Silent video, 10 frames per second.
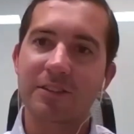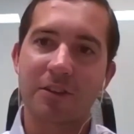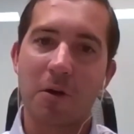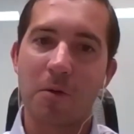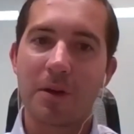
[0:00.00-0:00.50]
And
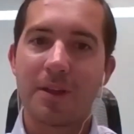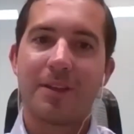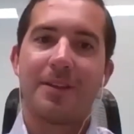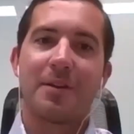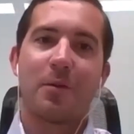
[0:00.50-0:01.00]
so
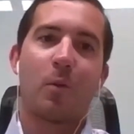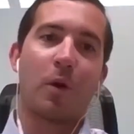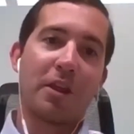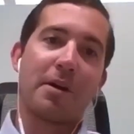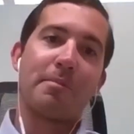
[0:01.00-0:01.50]

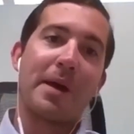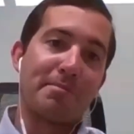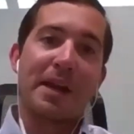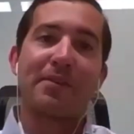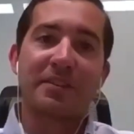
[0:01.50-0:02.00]
one of the
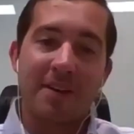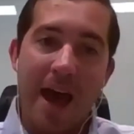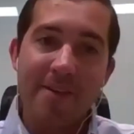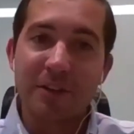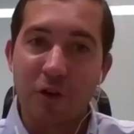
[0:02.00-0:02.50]
main benefits of
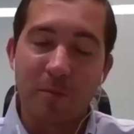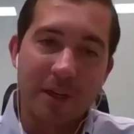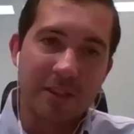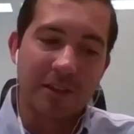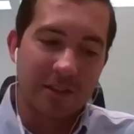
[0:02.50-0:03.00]
having drill
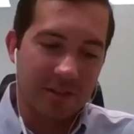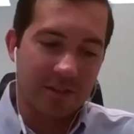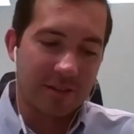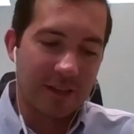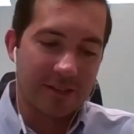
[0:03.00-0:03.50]
beads it's
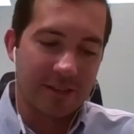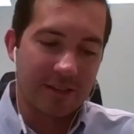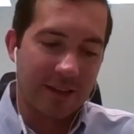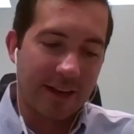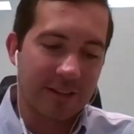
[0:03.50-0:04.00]
a, is
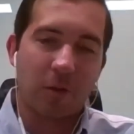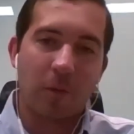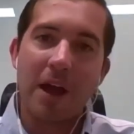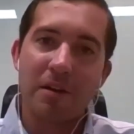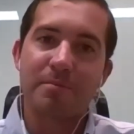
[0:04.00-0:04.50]
it, that it's a
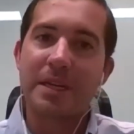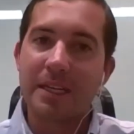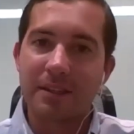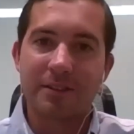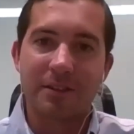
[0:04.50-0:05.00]
round
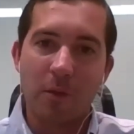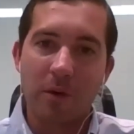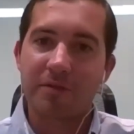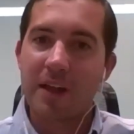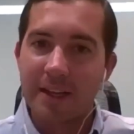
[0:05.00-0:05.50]
bead. So
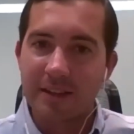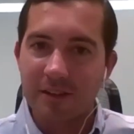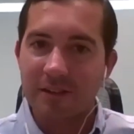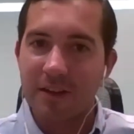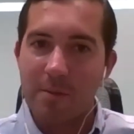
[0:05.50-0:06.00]
when it
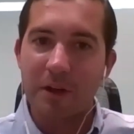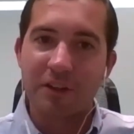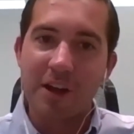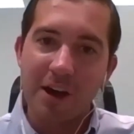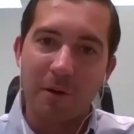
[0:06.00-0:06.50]
flattens, it's not
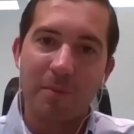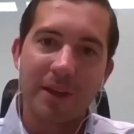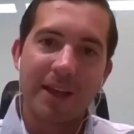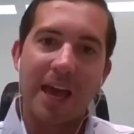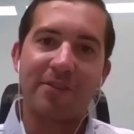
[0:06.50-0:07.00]
much help
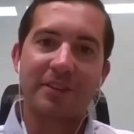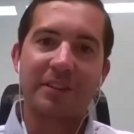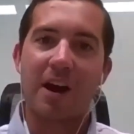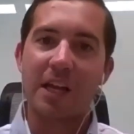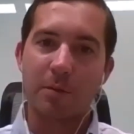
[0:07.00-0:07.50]
if
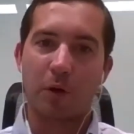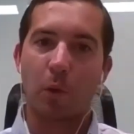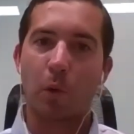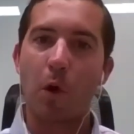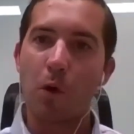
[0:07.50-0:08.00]
it's not able
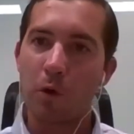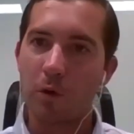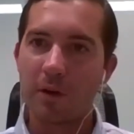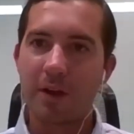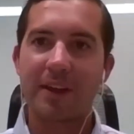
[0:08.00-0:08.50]
to
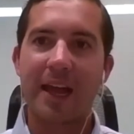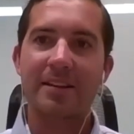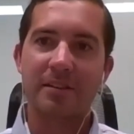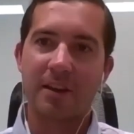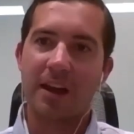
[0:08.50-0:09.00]
roll, the
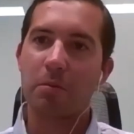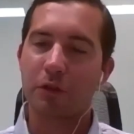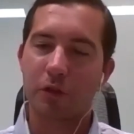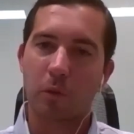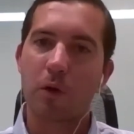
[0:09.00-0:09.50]
casing's not
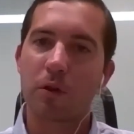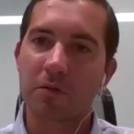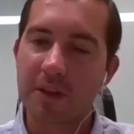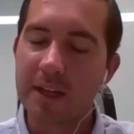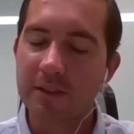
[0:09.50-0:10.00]
able to roll
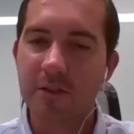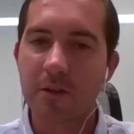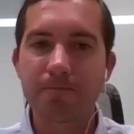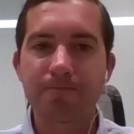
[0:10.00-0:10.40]
over that. So